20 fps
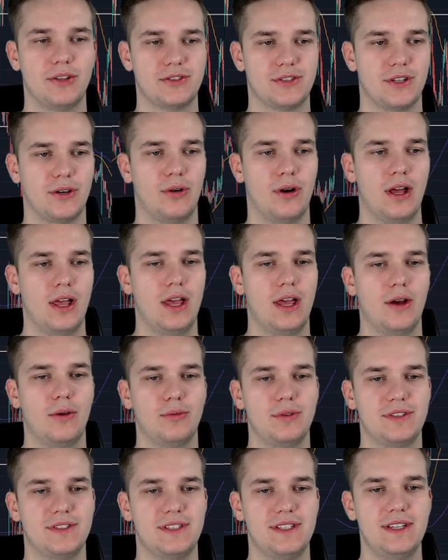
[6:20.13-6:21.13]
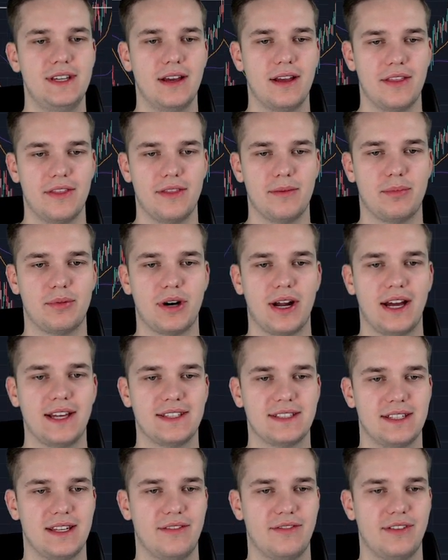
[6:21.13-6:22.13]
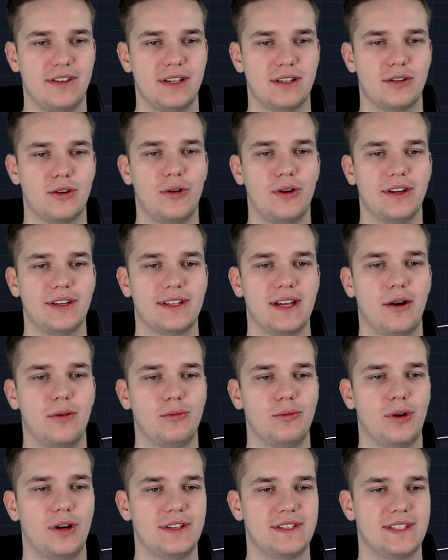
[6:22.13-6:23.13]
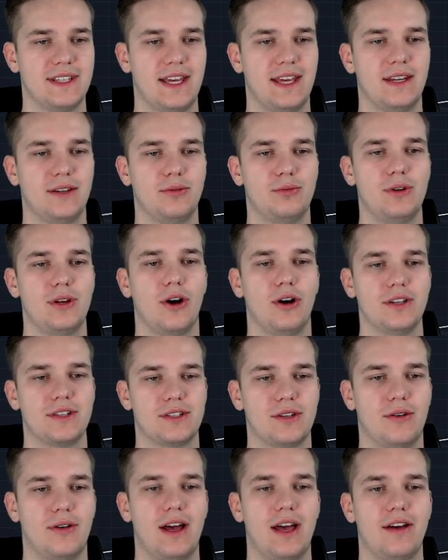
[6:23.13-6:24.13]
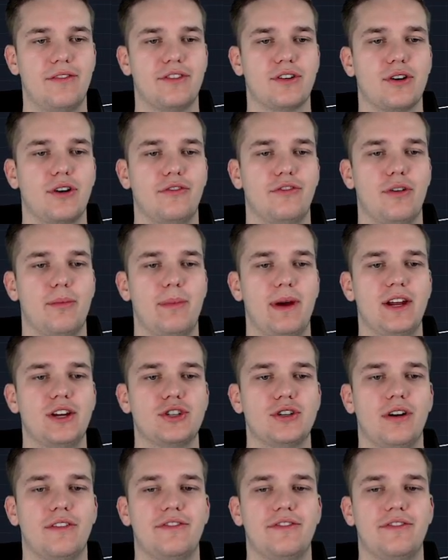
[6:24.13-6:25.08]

So we see the price level going downwards, and we also have a confirmation of